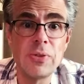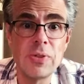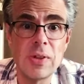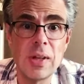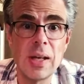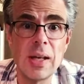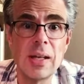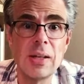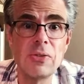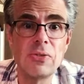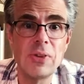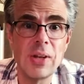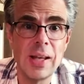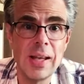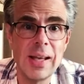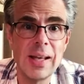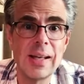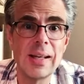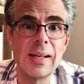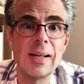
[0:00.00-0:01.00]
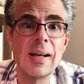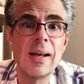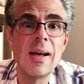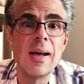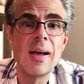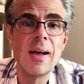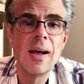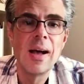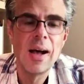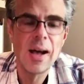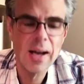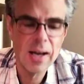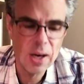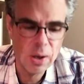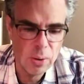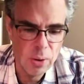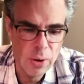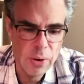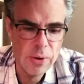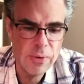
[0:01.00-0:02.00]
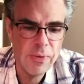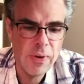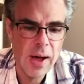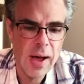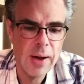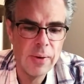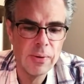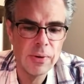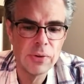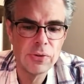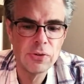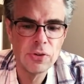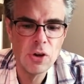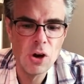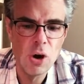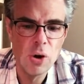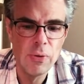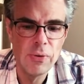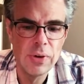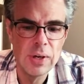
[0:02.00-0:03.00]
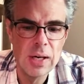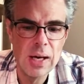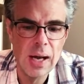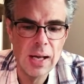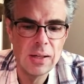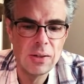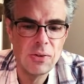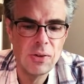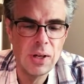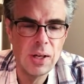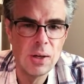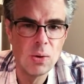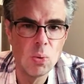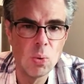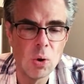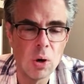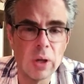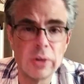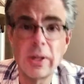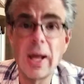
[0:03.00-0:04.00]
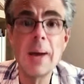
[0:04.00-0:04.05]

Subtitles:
things in a coronavirus, COVID-19 world.